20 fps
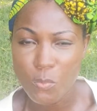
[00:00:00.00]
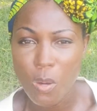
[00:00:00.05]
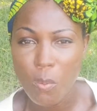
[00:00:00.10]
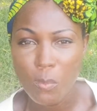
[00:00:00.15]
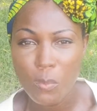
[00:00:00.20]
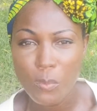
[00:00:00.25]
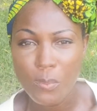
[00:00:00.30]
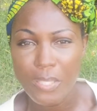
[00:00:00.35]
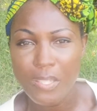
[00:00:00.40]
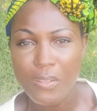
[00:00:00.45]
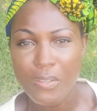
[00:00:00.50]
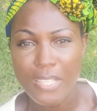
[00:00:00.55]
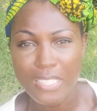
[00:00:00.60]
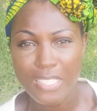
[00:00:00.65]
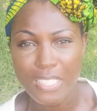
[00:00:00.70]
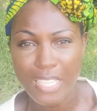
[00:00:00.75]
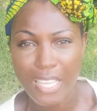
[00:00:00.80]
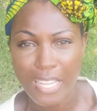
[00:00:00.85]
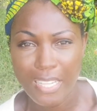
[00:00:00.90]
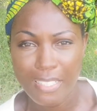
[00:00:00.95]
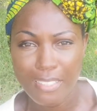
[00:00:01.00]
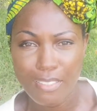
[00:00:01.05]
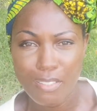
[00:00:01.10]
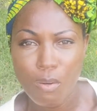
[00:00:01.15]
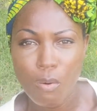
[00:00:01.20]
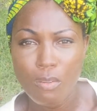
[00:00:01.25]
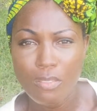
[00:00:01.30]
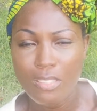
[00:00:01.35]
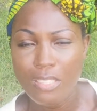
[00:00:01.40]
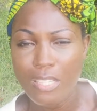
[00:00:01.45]
what we were going to get at the
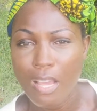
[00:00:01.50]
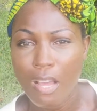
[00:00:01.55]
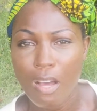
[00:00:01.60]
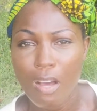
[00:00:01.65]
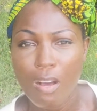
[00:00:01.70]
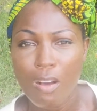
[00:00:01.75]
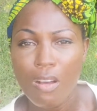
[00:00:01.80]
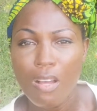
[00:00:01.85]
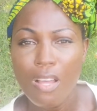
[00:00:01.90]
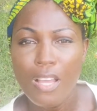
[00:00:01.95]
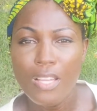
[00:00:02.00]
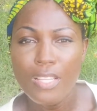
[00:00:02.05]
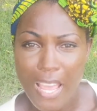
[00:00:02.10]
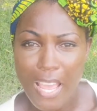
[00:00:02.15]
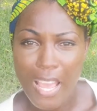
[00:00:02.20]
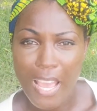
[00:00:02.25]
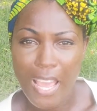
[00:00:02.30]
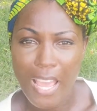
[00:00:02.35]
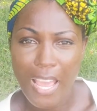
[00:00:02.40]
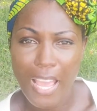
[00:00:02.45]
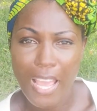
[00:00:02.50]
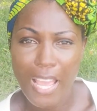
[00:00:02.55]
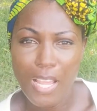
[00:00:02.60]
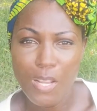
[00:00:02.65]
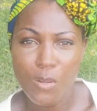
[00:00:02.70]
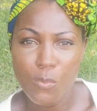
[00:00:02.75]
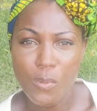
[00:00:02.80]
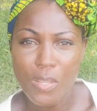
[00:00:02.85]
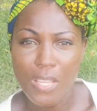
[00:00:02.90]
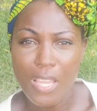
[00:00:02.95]
hotel.
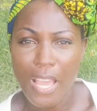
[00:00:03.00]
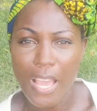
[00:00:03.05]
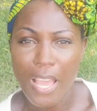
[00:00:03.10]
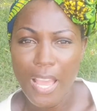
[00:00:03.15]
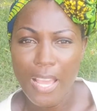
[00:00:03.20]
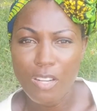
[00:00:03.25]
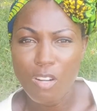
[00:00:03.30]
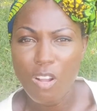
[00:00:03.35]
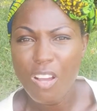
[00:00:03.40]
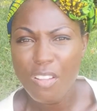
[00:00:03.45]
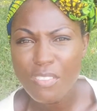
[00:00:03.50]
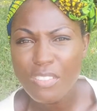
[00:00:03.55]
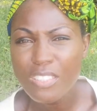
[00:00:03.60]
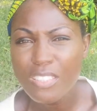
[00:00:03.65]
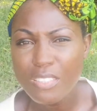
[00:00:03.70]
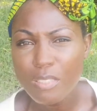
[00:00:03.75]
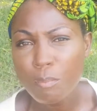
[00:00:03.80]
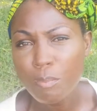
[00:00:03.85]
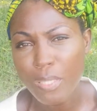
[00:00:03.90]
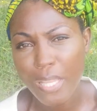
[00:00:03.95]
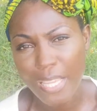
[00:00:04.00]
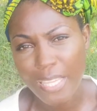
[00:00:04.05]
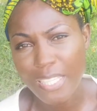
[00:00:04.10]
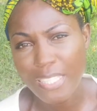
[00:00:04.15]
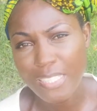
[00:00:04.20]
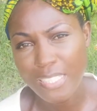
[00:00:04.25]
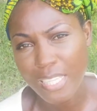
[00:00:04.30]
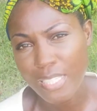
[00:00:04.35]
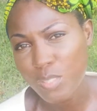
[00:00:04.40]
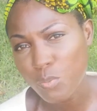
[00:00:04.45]
And we had other little
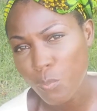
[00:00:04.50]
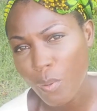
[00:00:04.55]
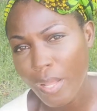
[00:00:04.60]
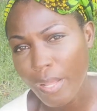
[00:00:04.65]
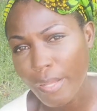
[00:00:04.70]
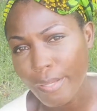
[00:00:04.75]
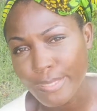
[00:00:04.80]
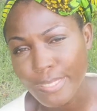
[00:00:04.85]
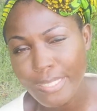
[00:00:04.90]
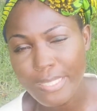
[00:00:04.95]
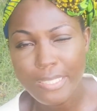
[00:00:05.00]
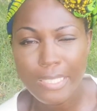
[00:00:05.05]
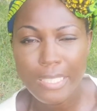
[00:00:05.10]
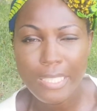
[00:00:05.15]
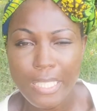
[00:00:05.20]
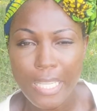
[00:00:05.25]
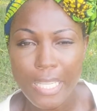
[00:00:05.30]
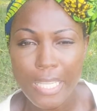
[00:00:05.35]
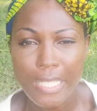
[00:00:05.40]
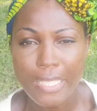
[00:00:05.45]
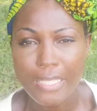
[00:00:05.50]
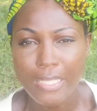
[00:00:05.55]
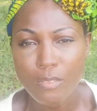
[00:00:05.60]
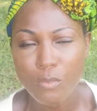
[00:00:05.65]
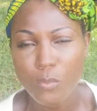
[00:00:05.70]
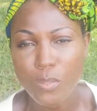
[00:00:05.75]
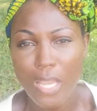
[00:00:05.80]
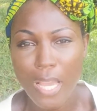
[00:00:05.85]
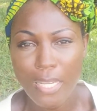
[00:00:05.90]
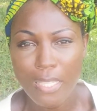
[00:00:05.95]
blankets as well, just case
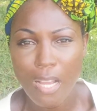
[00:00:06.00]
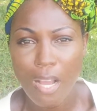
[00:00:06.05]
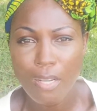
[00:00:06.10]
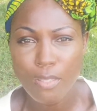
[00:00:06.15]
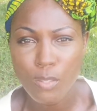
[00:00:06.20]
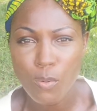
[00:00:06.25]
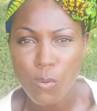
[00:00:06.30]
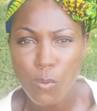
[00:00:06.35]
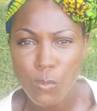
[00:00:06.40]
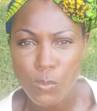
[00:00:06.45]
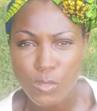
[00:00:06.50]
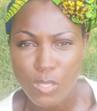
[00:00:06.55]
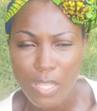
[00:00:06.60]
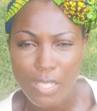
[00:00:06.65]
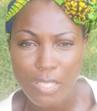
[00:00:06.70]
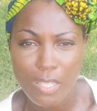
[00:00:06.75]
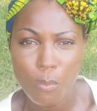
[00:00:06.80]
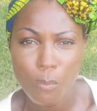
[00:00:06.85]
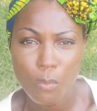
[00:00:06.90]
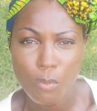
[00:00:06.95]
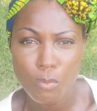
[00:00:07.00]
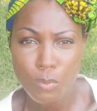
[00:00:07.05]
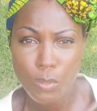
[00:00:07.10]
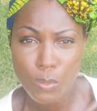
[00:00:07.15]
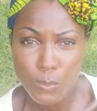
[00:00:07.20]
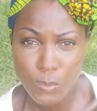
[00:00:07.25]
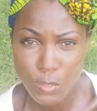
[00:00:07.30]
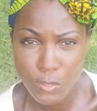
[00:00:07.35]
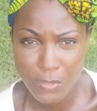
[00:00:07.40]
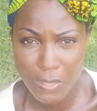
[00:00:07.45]
if we had gotten cold on our
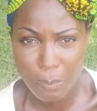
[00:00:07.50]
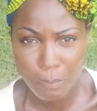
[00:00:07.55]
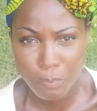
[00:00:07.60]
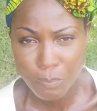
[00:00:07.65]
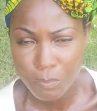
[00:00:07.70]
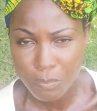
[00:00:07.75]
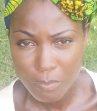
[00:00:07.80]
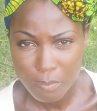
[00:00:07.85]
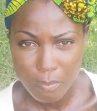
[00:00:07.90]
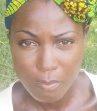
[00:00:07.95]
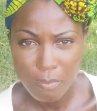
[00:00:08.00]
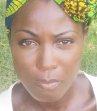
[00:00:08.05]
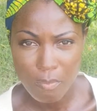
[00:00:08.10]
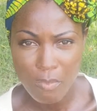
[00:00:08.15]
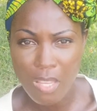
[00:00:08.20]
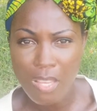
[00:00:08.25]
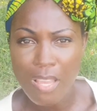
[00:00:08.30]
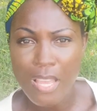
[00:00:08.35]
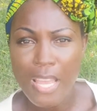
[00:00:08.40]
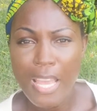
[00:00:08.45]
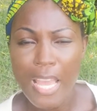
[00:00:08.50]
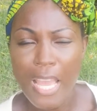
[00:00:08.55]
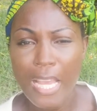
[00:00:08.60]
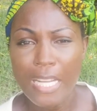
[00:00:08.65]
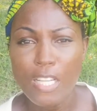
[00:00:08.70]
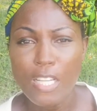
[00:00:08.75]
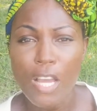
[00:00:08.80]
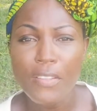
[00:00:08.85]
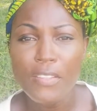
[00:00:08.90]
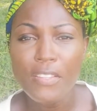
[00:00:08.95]
road trip.
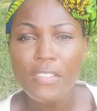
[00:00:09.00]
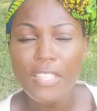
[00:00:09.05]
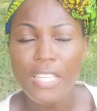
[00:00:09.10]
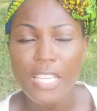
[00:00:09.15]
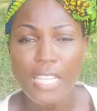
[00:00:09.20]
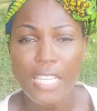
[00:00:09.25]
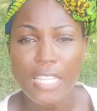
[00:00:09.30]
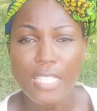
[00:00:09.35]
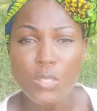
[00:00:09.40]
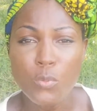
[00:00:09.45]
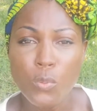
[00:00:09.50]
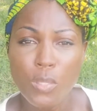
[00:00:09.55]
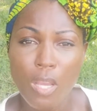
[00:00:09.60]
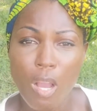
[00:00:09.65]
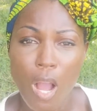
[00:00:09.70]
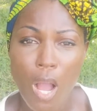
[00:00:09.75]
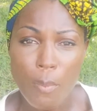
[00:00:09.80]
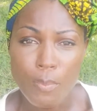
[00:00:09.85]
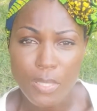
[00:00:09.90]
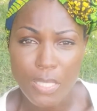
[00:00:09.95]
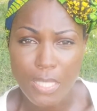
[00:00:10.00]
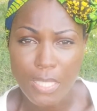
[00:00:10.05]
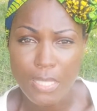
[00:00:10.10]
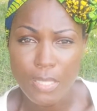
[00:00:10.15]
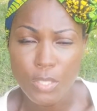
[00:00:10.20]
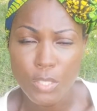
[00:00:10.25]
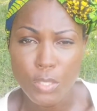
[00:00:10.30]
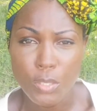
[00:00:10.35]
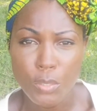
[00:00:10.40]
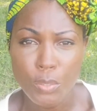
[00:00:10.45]
Another thing is we
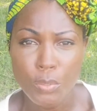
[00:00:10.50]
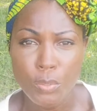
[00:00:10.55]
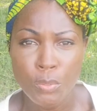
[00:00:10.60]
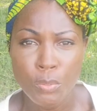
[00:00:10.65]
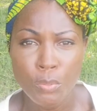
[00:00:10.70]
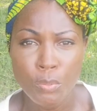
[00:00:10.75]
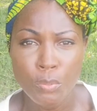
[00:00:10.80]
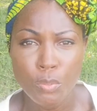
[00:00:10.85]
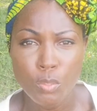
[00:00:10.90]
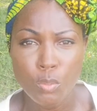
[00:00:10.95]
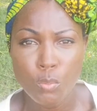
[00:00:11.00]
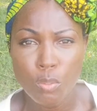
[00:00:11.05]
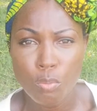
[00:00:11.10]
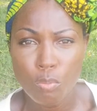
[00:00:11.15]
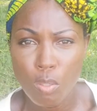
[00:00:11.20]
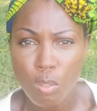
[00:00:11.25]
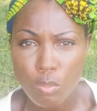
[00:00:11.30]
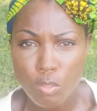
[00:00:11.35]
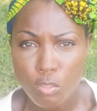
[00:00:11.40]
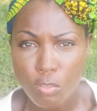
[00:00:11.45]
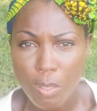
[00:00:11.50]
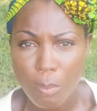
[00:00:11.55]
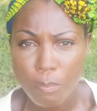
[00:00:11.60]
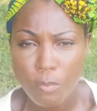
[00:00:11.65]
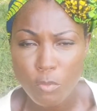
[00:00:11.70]
opted to do a road trip,